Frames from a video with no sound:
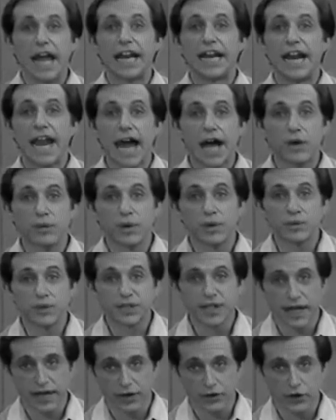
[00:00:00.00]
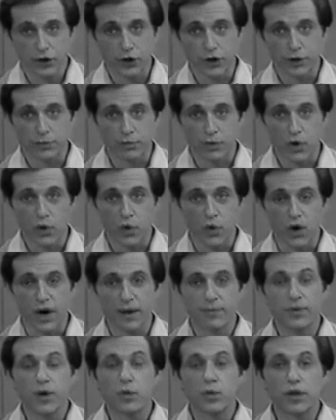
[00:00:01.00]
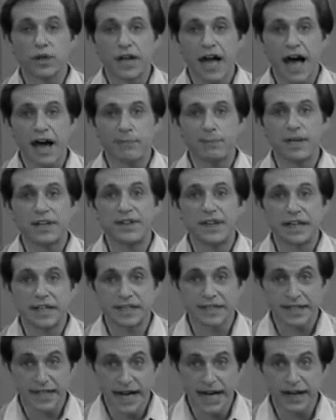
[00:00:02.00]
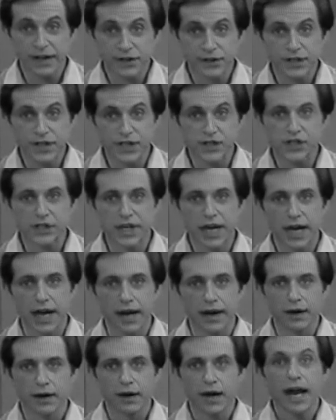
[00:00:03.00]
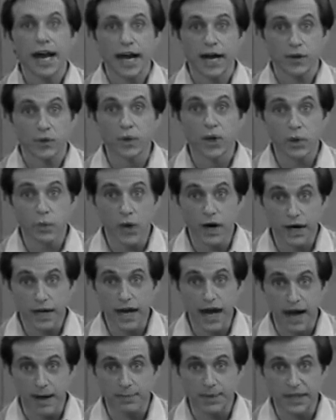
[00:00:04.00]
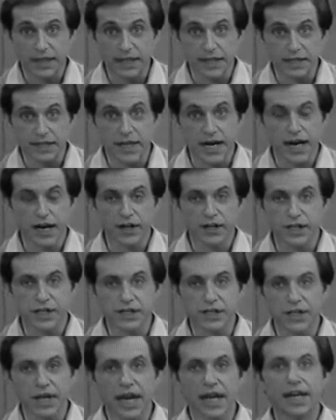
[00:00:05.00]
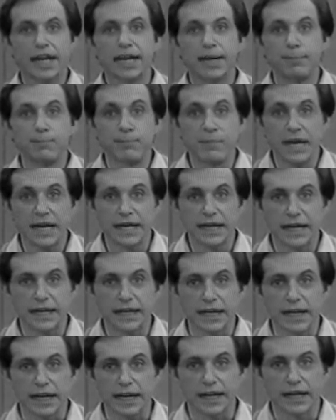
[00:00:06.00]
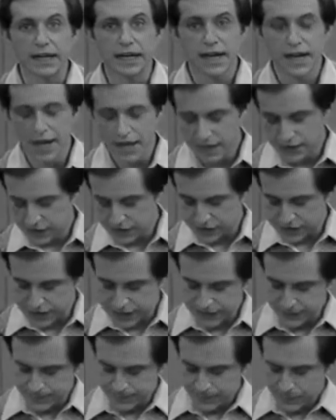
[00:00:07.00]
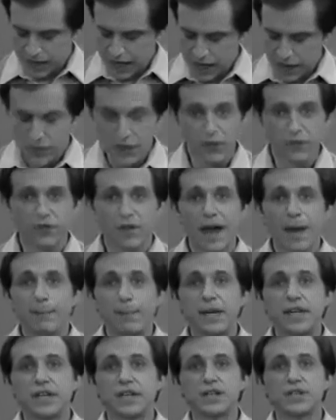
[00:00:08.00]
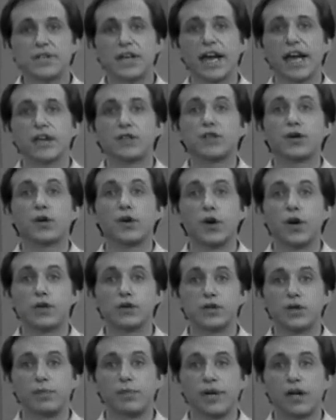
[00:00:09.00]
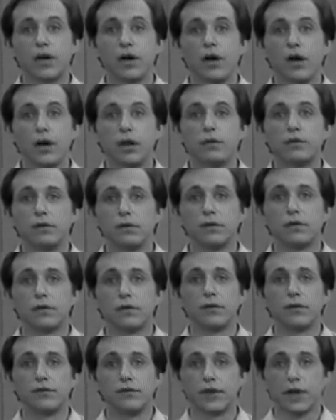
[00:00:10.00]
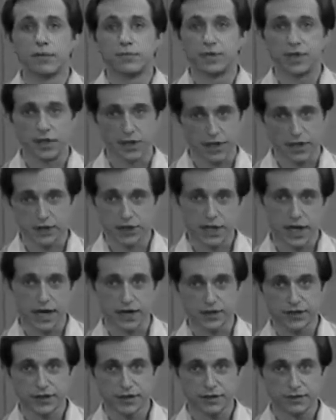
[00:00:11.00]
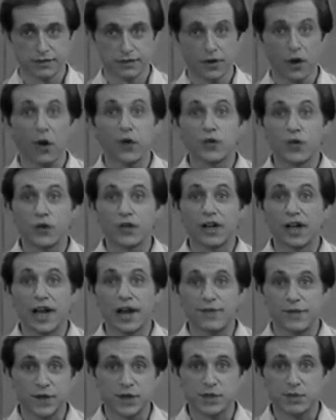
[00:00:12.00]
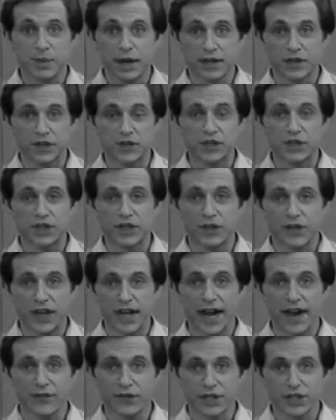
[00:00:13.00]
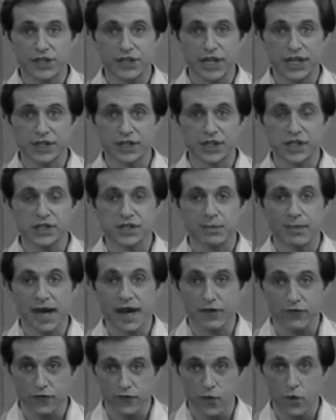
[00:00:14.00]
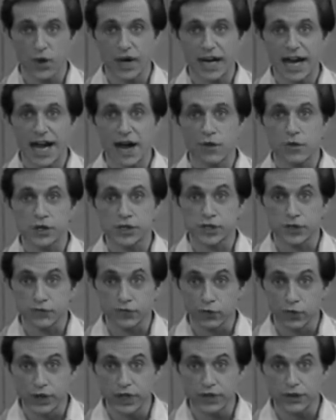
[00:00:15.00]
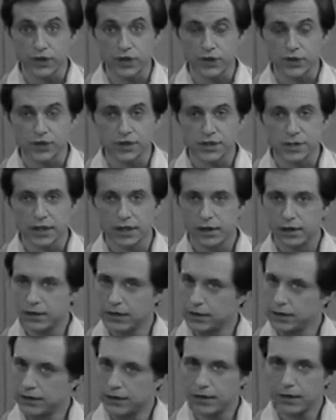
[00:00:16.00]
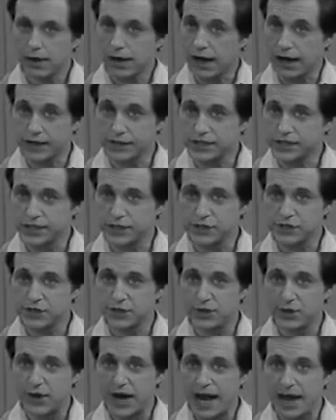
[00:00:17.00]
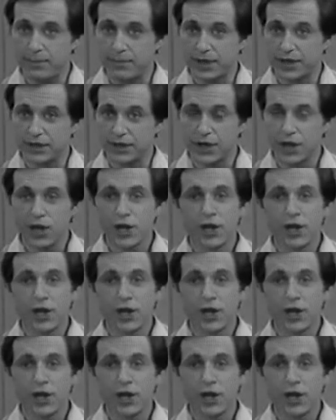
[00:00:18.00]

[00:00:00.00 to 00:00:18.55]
Now we will take a look at a program that will copy the entire diskette. And we want to copy the entire diskette immediately. You see, the floppy diskettes could also be called flimsy diskettes. Although the life expectancy of the average disk is about 40 hours of real use, accidents do happen.